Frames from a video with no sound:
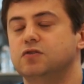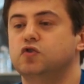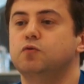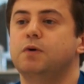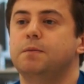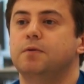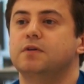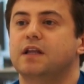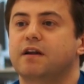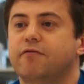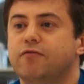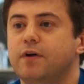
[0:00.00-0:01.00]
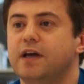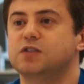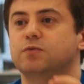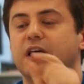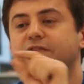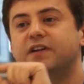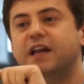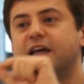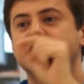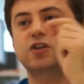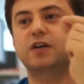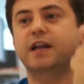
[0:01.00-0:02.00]
So two people that are friends would have an
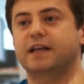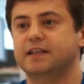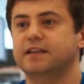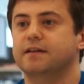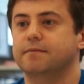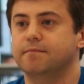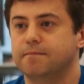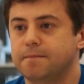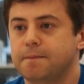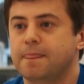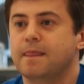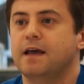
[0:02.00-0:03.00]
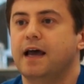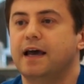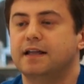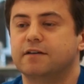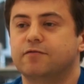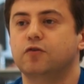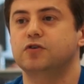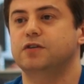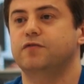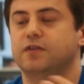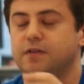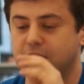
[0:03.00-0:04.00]
edge connecting them. And of course,
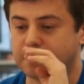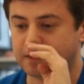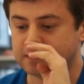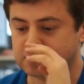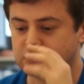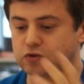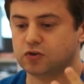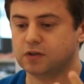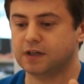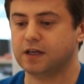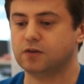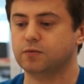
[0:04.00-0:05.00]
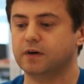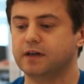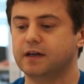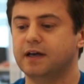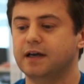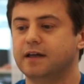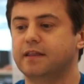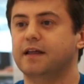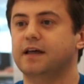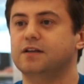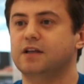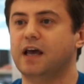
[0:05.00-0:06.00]
if you think about a social network,
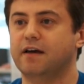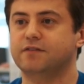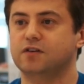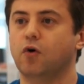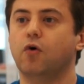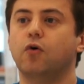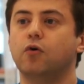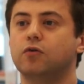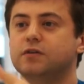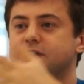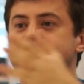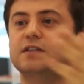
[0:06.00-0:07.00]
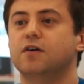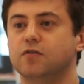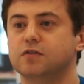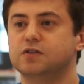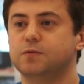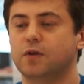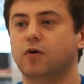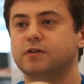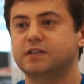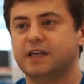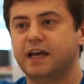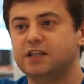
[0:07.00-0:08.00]
then they have all these nodes with all
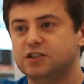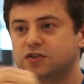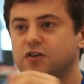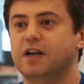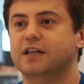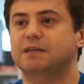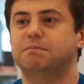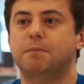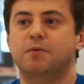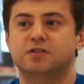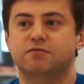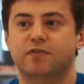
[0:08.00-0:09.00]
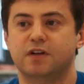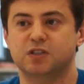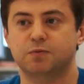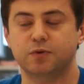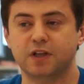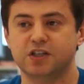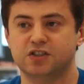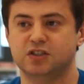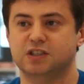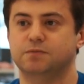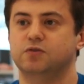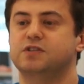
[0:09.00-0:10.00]
these edges connecting people in friendship
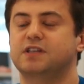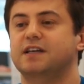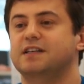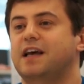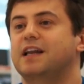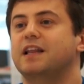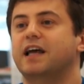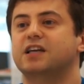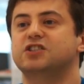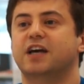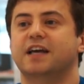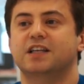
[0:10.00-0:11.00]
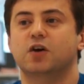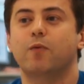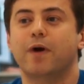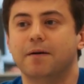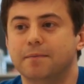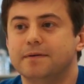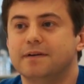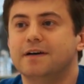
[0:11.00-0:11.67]
relationships. So it's kind of like a gigantic web.